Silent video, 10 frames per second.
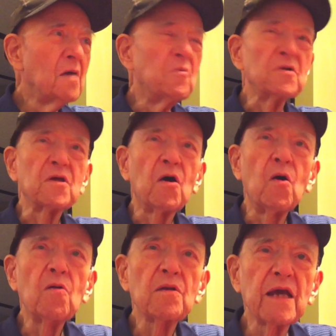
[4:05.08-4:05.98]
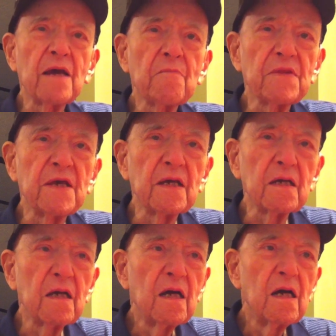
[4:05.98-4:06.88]
Put the whole damn
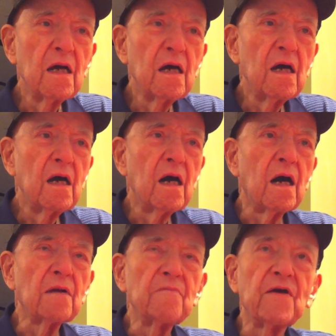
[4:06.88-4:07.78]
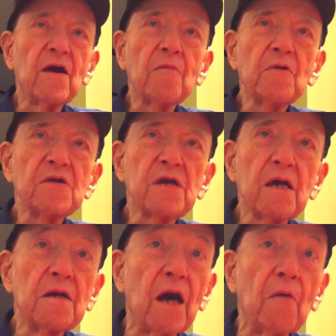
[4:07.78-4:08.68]
thing on a variable.
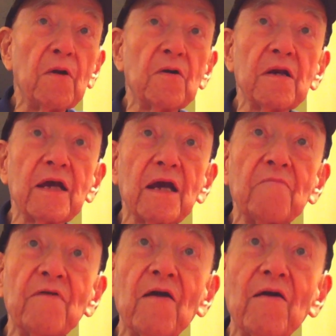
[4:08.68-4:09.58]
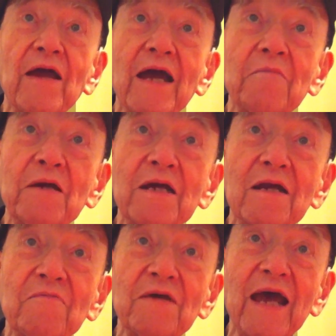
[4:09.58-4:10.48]
Now we couldn't get a variac big
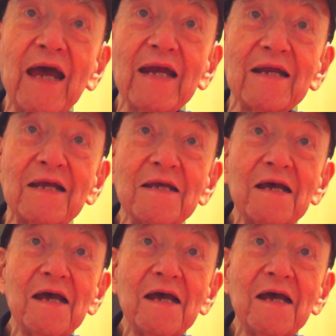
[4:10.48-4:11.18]
enough to handle it.